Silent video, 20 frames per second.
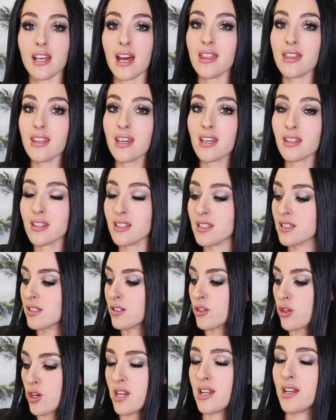I think the
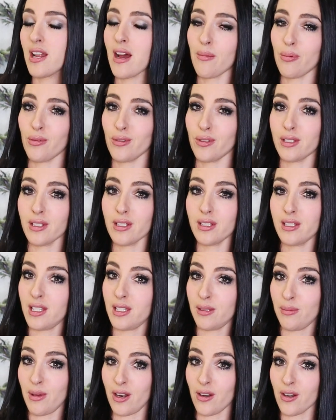green apple is gonna
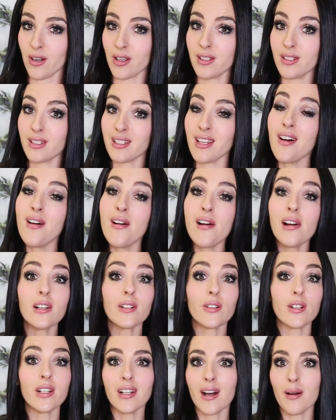taste better because
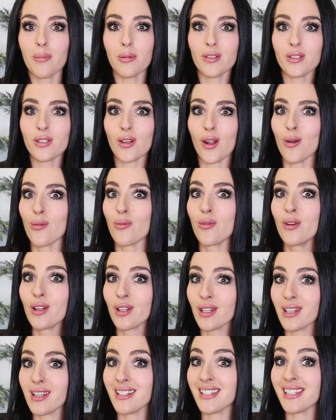green apples are
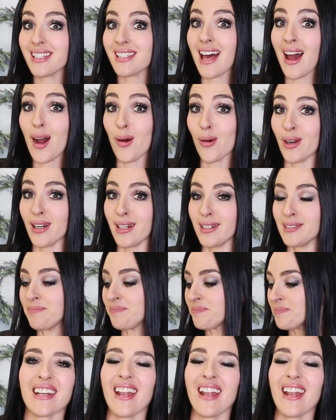really sour.